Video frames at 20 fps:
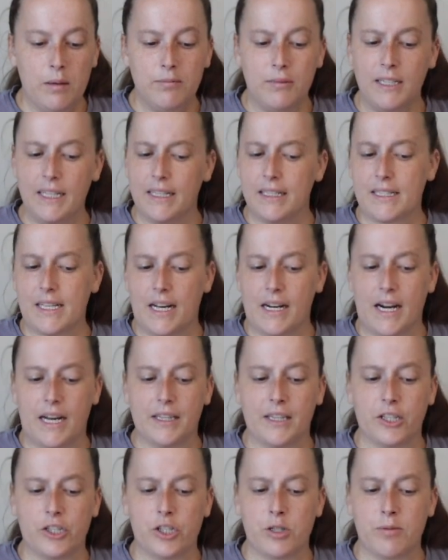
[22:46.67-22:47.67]
but like I said, I
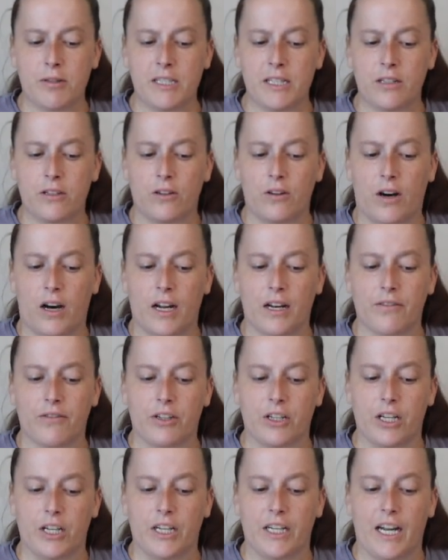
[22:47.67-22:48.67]
think she puts out a lot
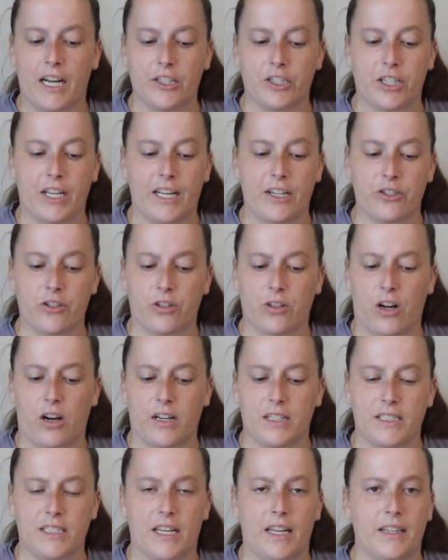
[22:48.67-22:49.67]
of good educational
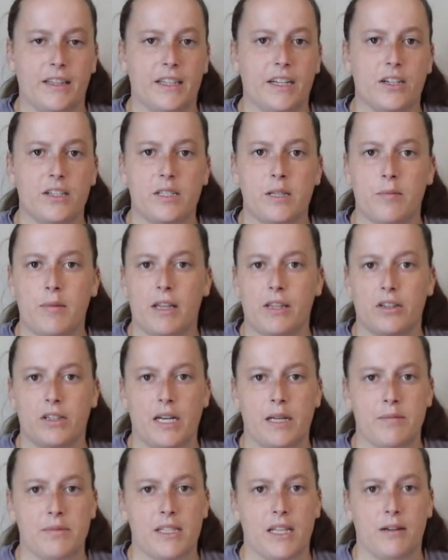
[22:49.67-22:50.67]
content. There are some other
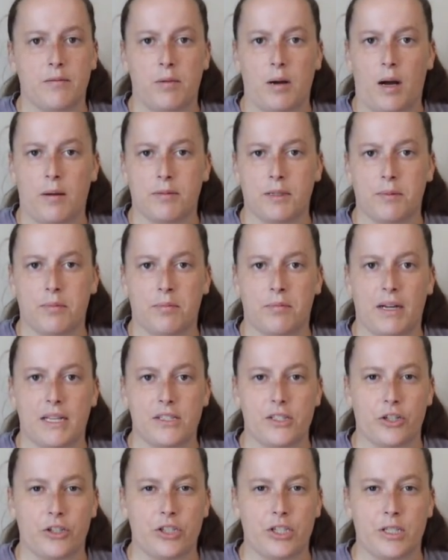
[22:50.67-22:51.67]
names that have popped up in my
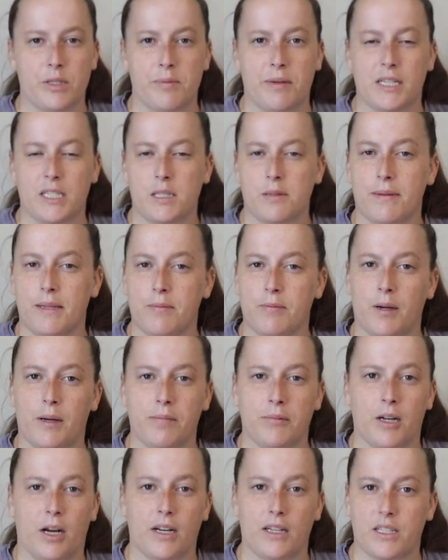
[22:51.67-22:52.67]
searches, but it's people
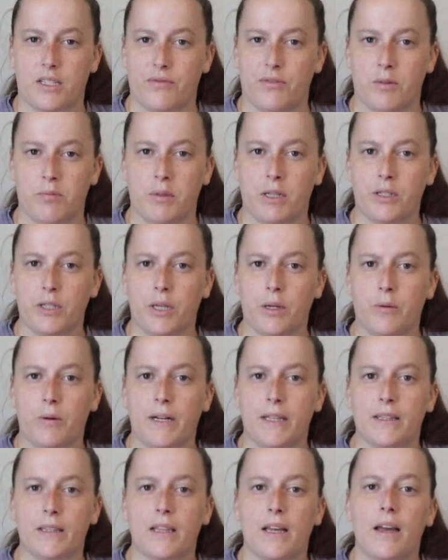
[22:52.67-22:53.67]
I'm not as familiar
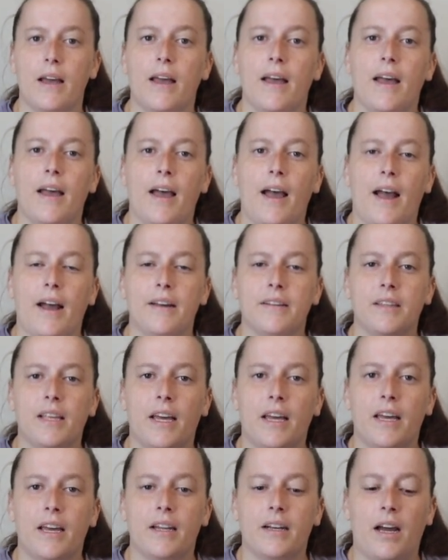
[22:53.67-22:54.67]
with. And
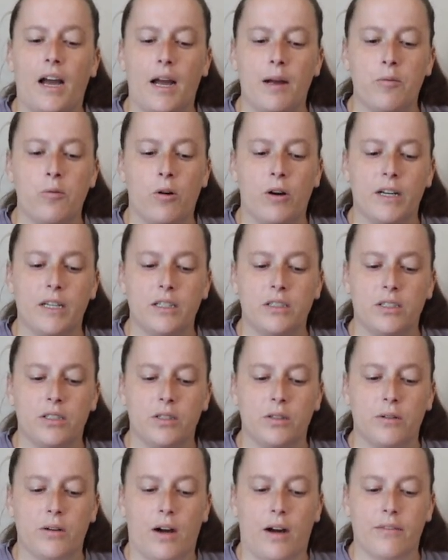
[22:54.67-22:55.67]
then I wanted
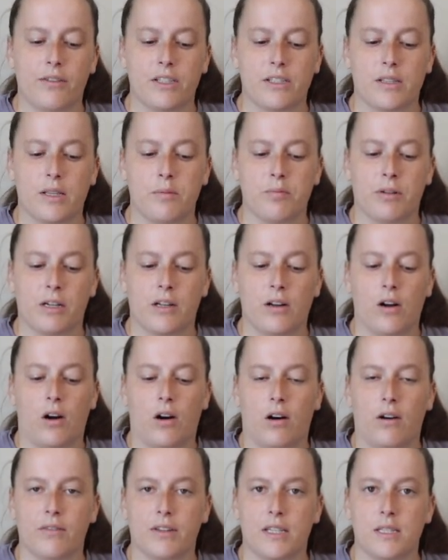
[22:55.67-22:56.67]
to obviously bring
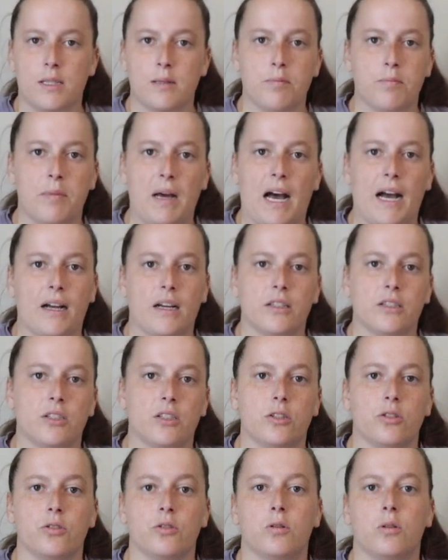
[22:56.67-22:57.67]
all of this back
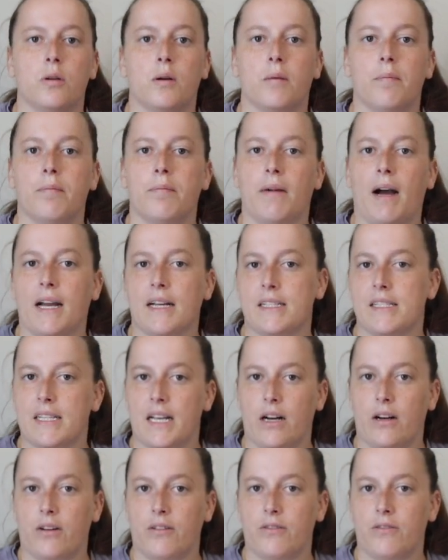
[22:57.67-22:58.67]
to
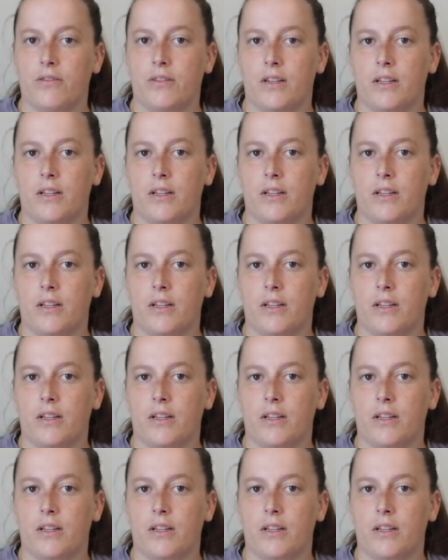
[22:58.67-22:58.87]
myself.